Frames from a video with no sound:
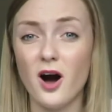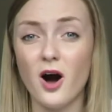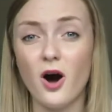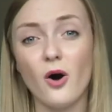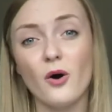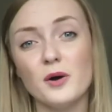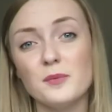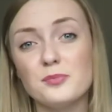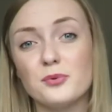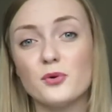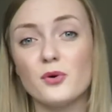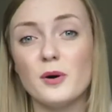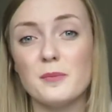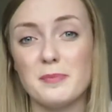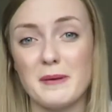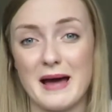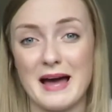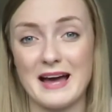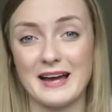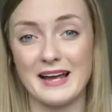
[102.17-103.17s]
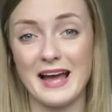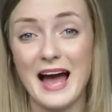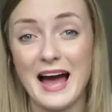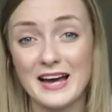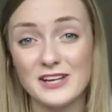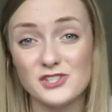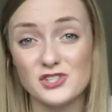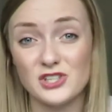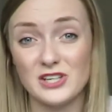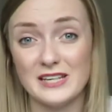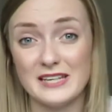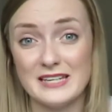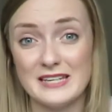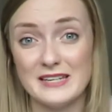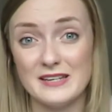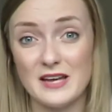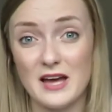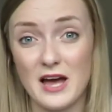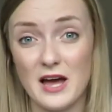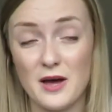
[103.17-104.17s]
I brought a bag
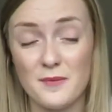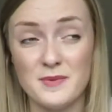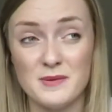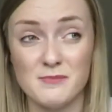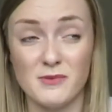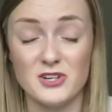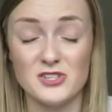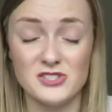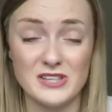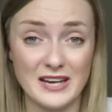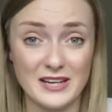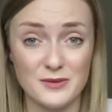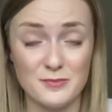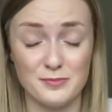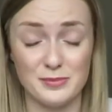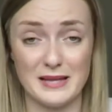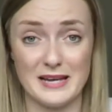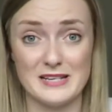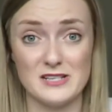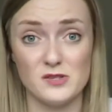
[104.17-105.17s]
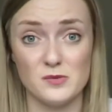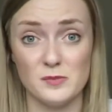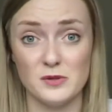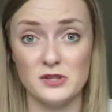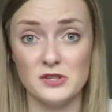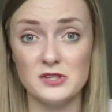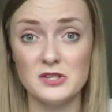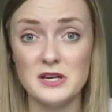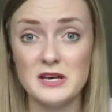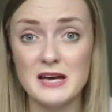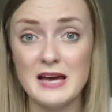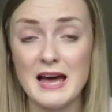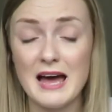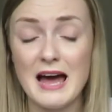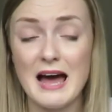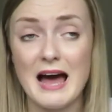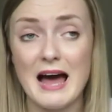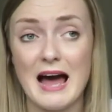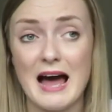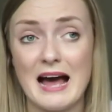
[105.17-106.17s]
actually in my second placement,
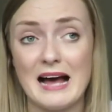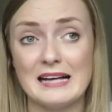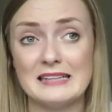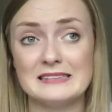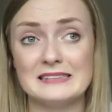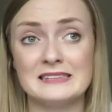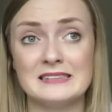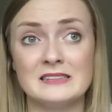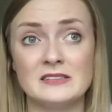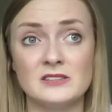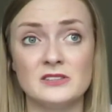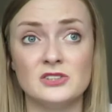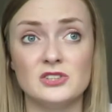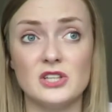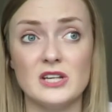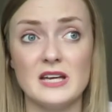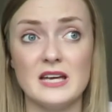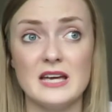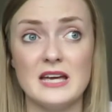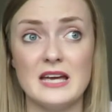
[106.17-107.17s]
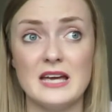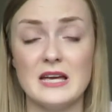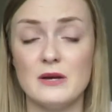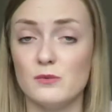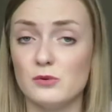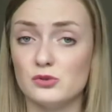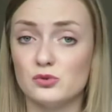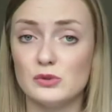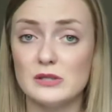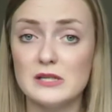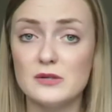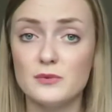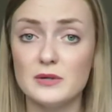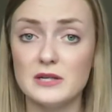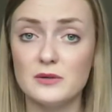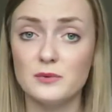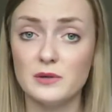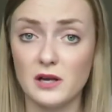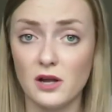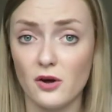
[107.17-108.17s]
and it was
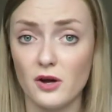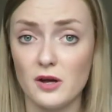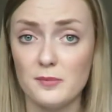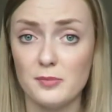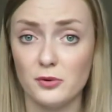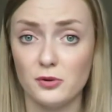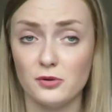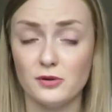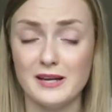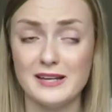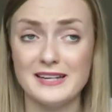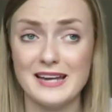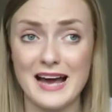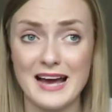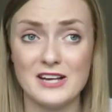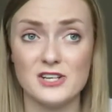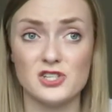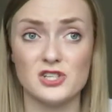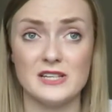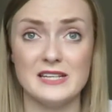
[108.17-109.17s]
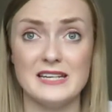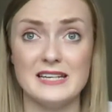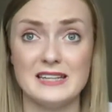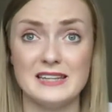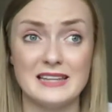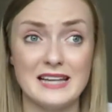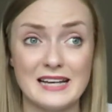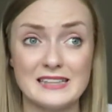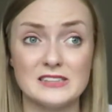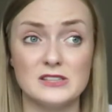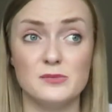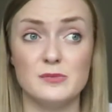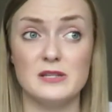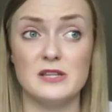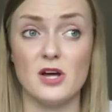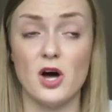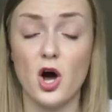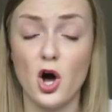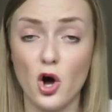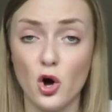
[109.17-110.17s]
really reliable, and actually it lasted me
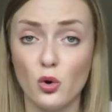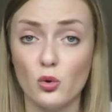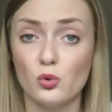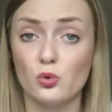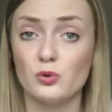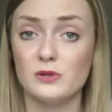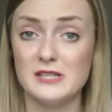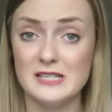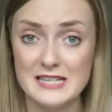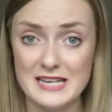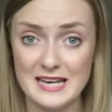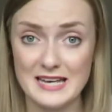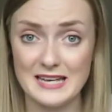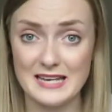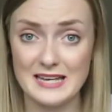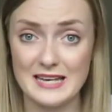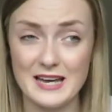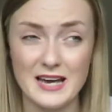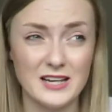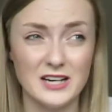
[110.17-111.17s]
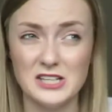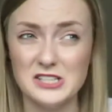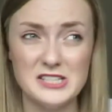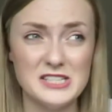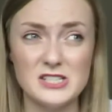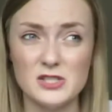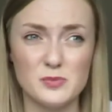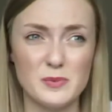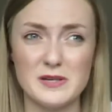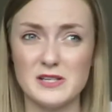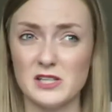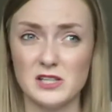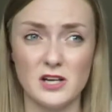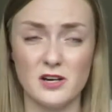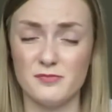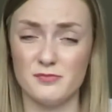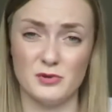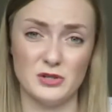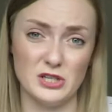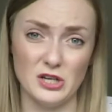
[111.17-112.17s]
the whole year, and I didn't spend a
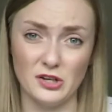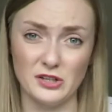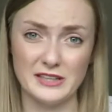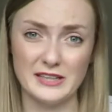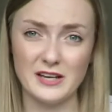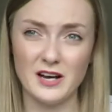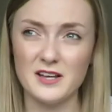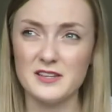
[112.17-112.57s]
lot of money on it.